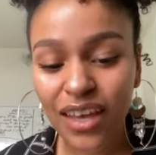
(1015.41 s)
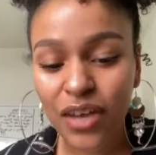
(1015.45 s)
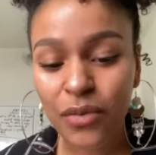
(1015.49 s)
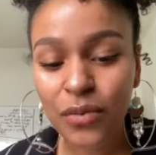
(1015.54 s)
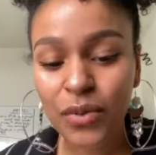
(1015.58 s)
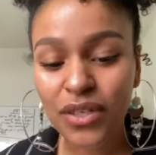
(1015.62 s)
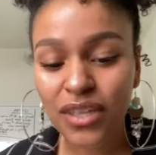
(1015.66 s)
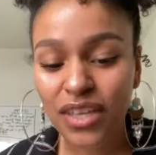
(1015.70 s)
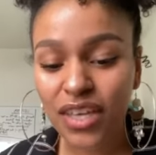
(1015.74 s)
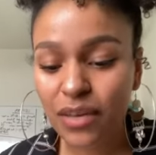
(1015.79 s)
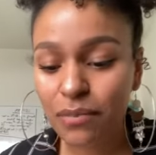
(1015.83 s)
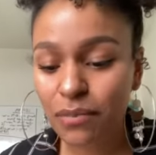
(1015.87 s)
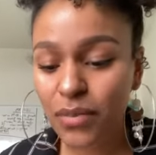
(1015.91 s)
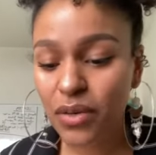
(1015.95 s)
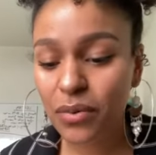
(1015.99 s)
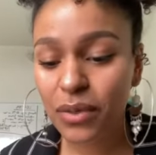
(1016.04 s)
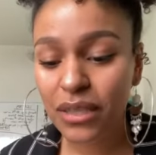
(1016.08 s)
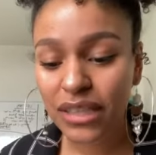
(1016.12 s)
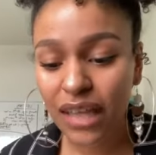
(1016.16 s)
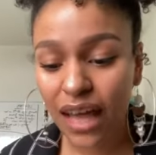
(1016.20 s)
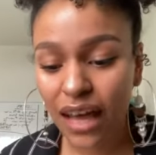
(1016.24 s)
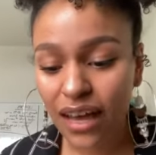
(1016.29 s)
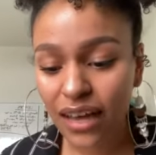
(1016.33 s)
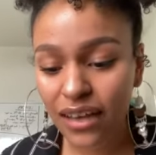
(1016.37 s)
It will keep
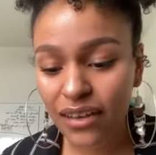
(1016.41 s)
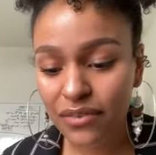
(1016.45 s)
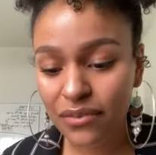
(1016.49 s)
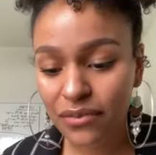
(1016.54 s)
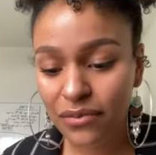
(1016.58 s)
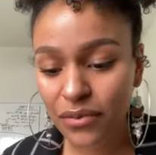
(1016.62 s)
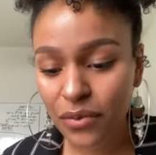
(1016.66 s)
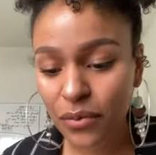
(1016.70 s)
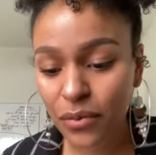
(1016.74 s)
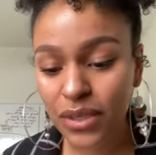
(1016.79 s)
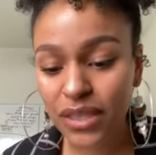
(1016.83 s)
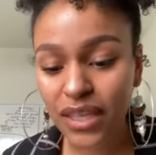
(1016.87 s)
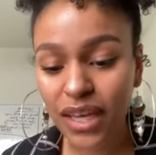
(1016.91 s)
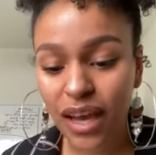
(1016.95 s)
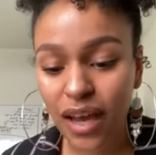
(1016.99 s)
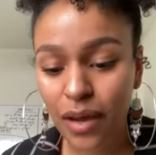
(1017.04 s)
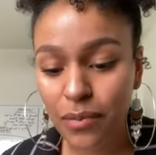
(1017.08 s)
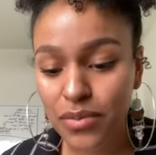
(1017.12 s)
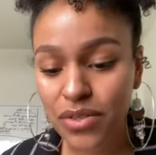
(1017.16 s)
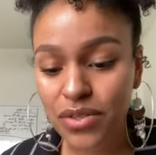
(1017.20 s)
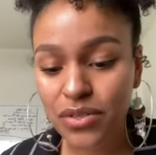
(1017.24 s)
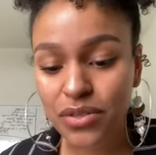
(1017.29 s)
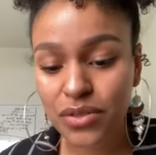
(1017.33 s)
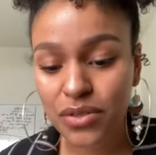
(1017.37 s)
you alive when the
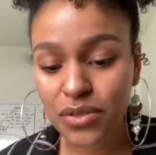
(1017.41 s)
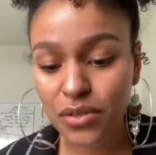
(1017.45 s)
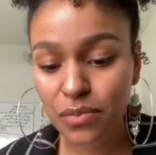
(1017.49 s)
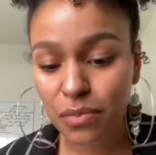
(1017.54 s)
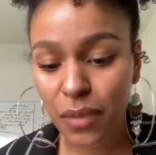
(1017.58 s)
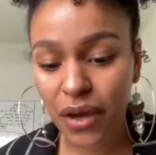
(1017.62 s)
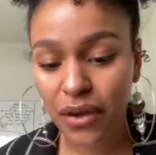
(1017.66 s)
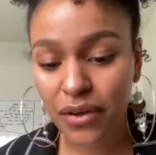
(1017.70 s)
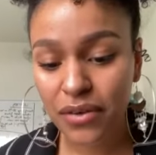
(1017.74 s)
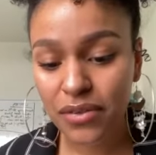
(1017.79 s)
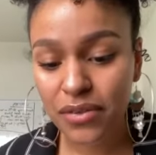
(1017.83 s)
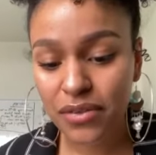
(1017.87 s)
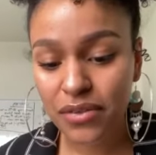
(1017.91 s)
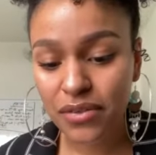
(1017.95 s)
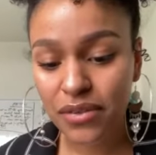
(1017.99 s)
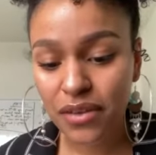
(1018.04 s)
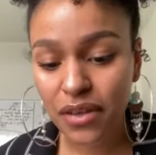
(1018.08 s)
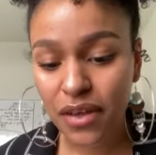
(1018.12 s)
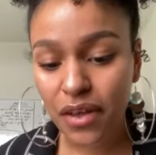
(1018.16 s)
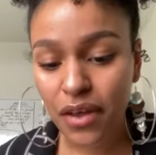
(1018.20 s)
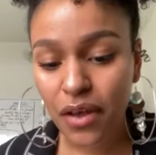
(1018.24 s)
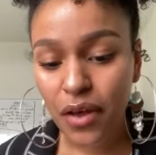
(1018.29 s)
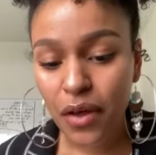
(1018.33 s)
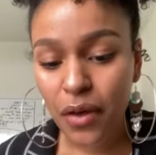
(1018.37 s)
options are sparse,
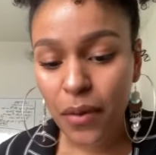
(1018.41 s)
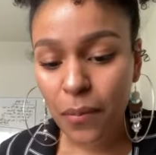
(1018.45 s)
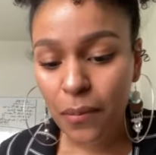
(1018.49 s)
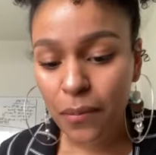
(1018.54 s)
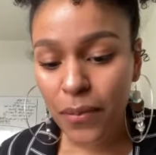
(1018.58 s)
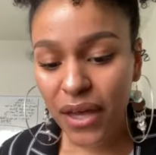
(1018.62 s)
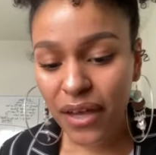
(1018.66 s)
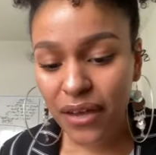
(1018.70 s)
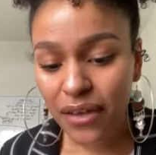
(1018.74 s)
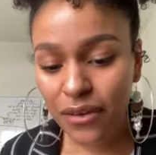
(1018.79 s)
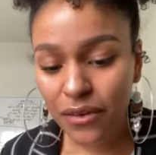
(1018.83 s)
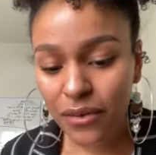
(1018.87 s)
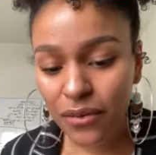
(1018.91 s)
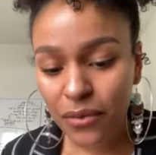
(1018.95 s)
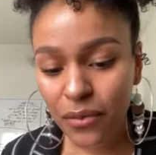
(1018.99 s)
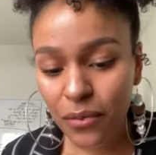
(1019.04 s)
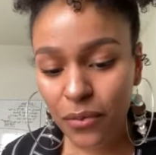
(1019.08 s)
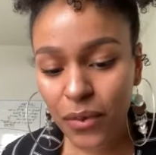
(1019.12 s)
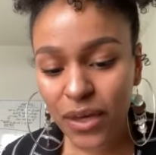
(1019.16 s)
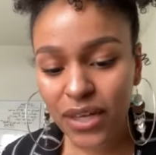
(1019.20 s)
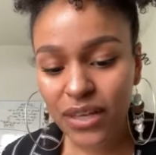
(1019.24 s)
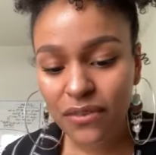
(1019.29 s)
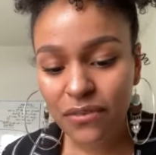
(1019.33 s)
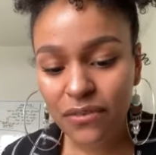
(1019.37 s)
but
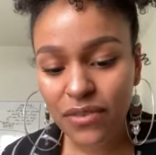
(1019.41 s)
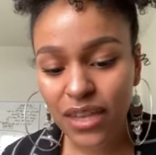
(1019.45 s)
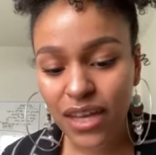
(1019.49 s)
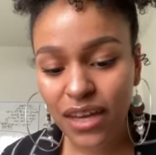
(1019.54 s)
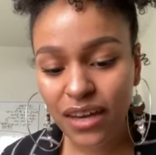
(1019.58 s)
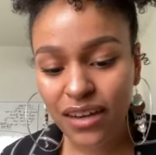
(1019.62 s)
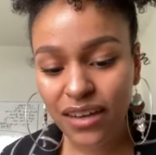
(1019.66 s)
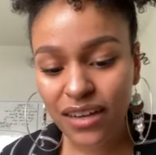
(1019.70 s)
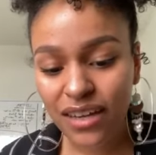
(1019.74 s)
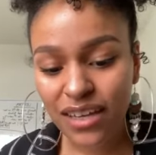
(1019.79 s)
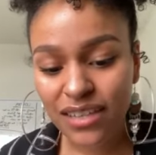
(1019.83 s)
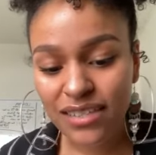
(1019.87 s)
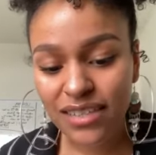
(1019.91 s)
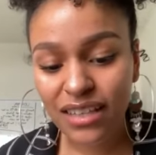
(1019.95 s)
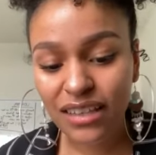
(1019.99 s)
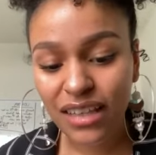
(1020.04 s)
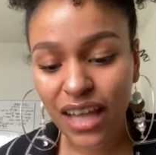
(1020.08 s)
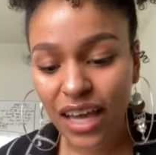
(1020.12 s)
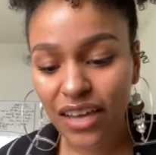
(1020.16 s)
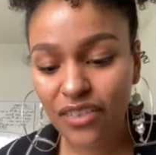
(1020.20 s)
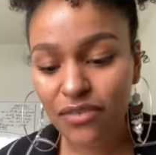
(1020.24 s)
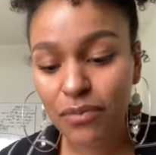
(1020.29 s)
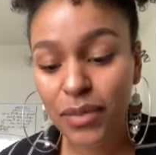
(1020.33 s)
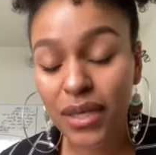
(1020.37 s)
what if there is a
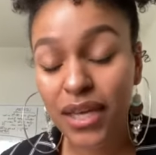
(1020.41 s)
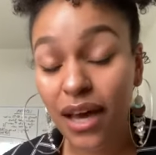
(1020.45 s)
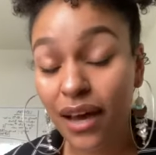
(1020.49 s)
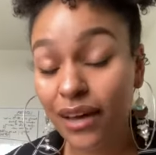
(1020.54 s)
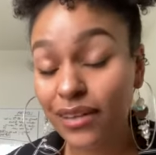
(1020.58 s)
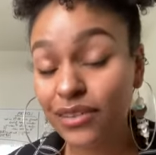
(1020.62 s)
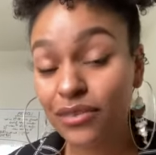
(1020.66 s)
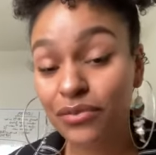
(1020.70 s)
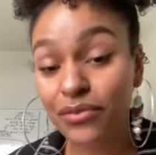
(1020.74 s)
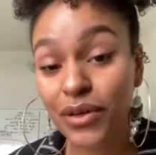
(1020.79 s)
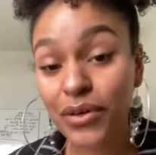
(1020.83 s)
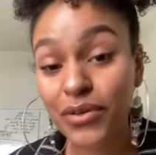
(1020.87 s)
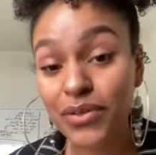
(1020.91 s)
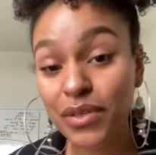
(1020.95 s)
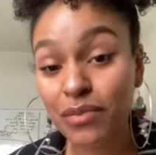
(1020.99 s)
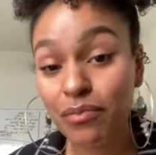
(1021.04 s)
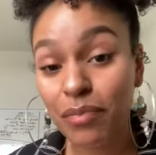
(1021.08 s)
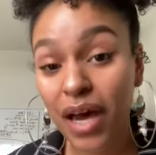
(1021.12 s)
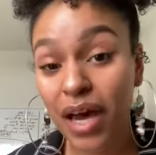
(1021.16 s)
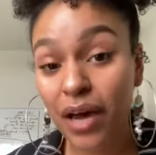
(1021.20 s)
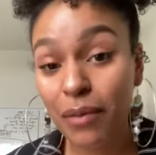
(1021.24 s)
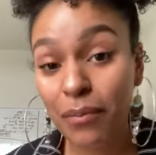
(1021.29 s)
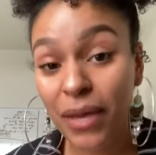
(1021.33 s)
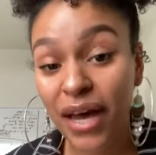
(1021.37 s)
life beyond
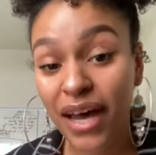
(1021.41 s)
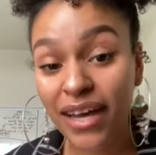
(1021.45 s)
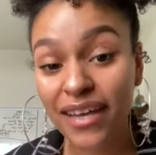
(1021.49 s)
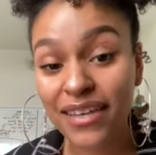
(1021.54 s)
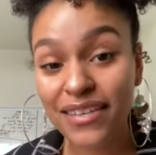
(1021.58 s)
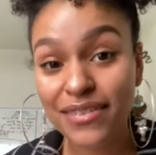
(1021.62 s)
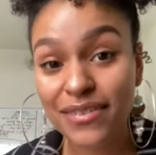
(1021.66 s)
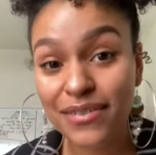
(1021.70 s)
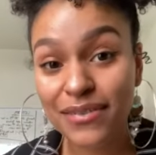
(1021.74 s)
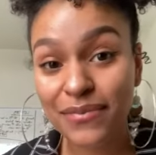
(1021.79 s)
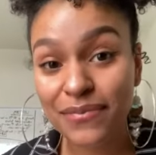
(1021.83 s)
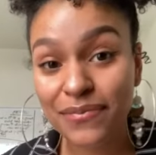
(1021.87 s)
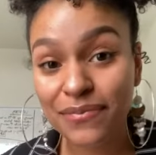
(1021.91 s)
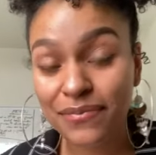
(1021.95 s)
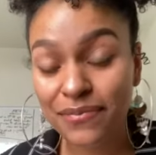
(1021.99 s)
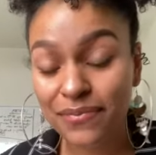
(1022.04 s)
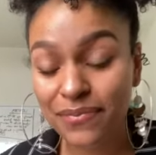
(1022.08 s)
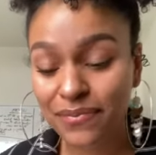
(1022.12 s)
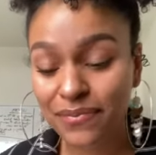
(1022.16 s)
frozen pot pies?